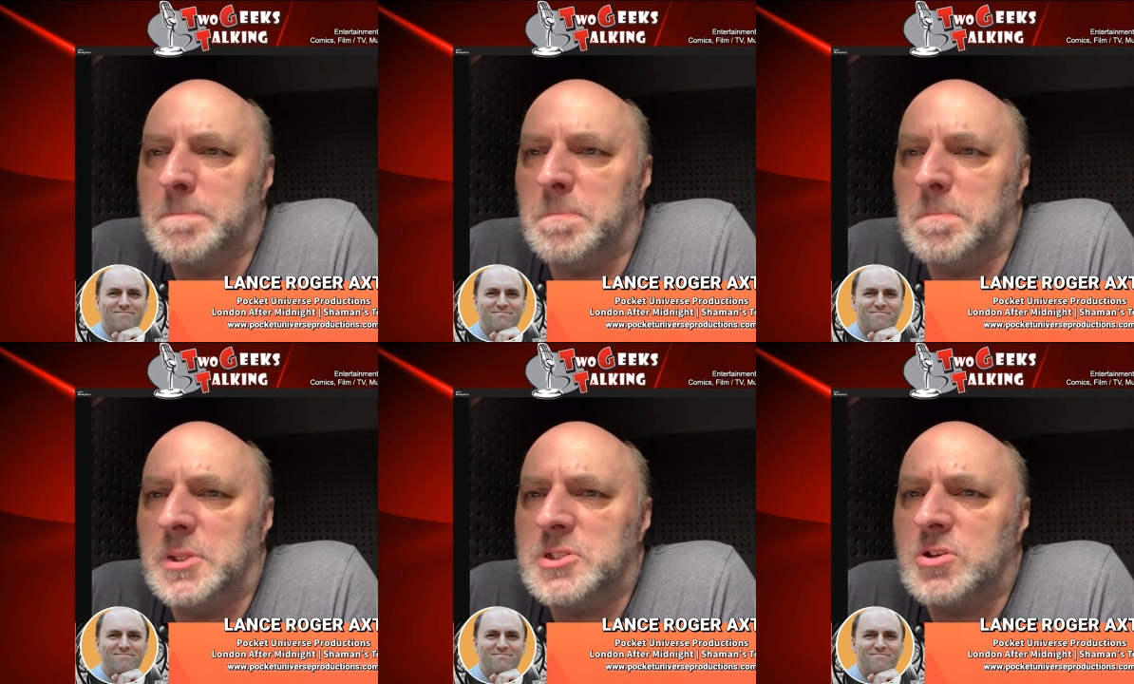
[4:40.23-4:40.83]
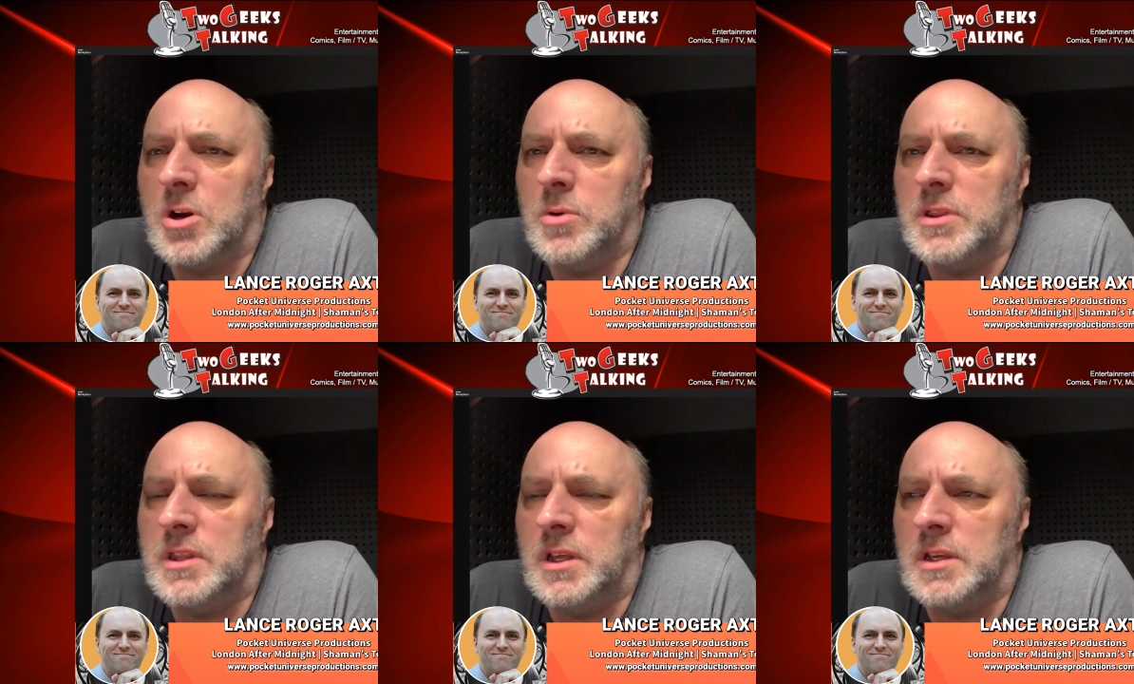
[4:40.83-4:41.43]
Speaker 1: let's start with
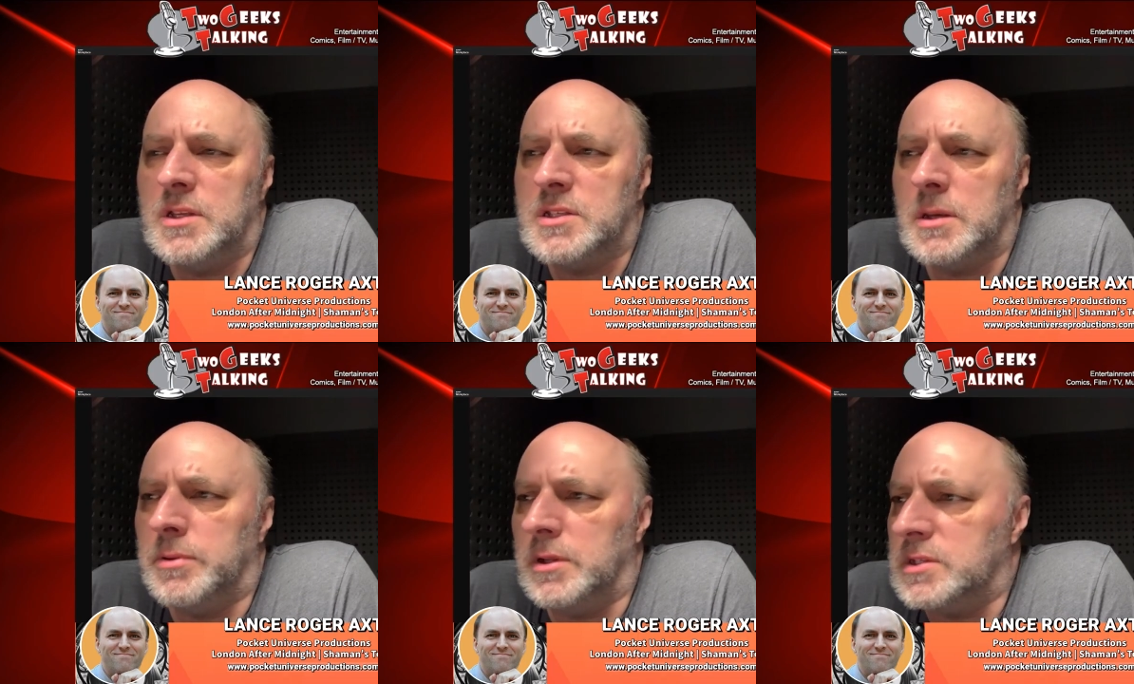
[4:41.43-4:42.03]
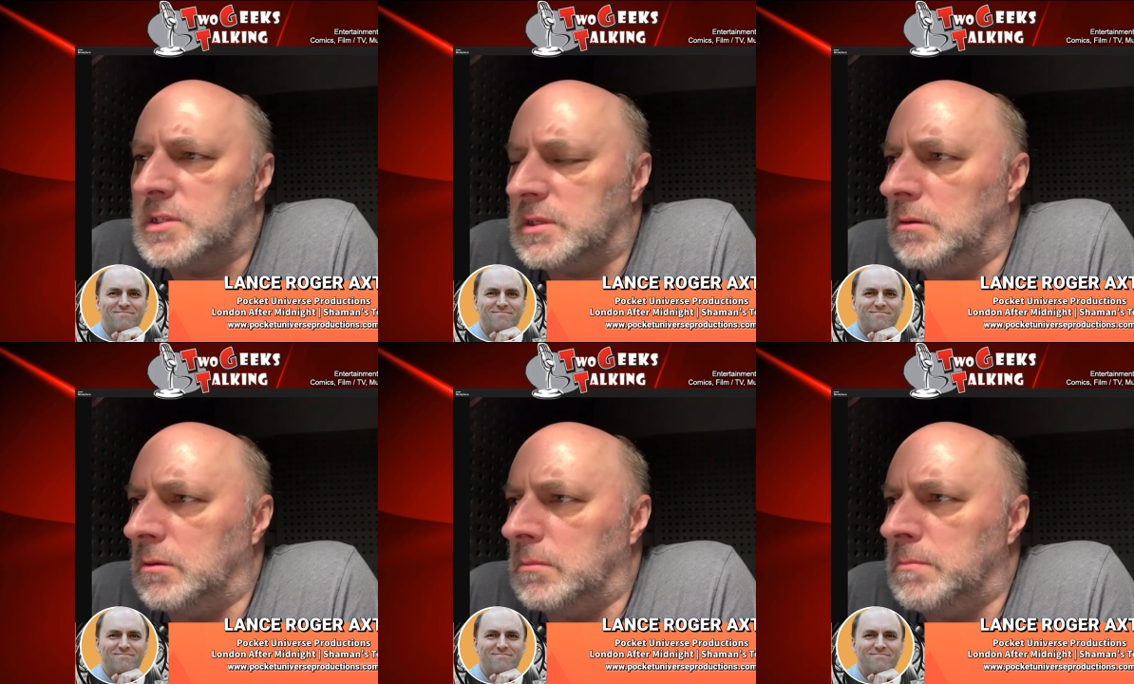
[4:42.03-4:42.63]
the simplest
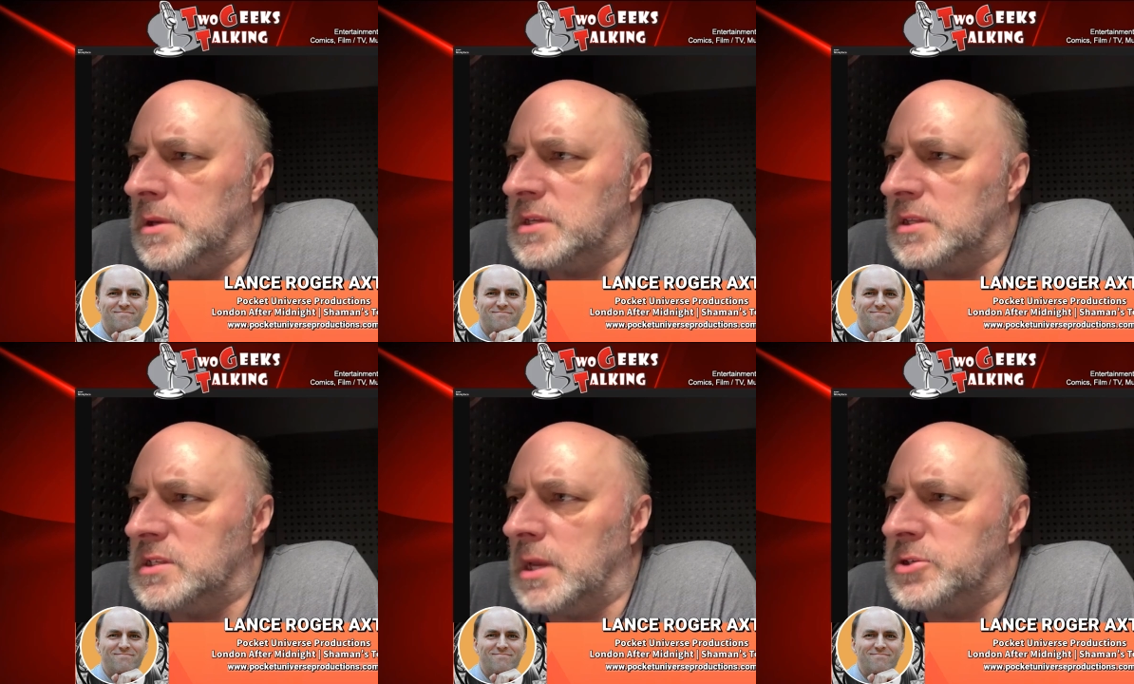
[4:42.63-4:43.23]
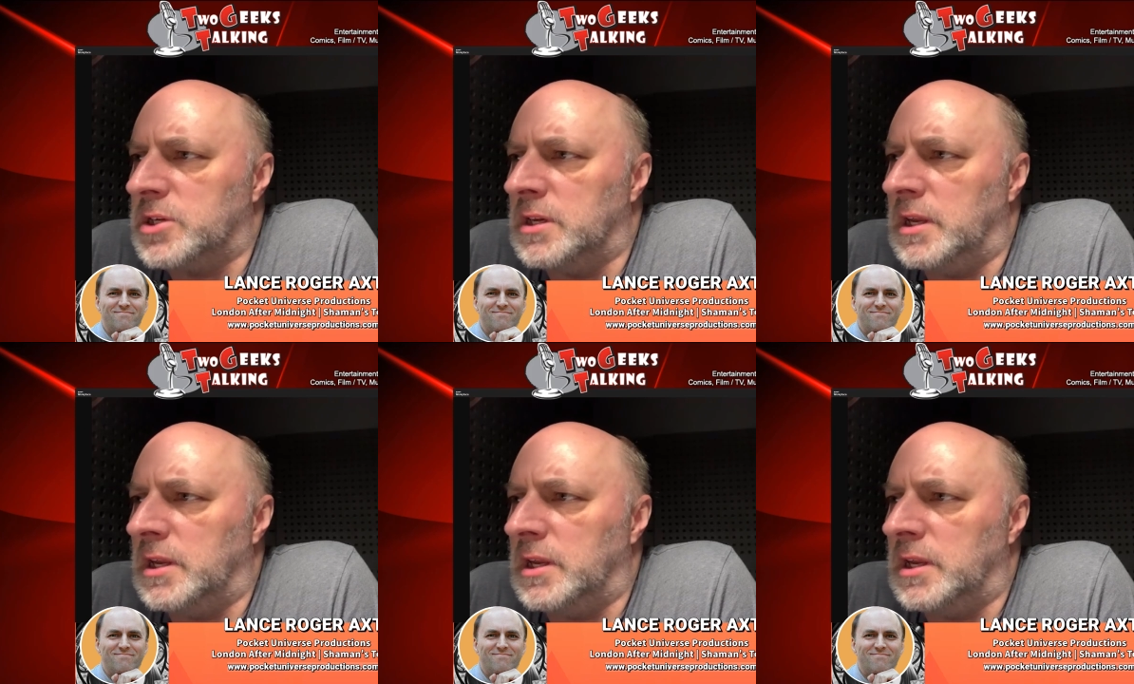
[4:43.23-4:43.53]
misconception,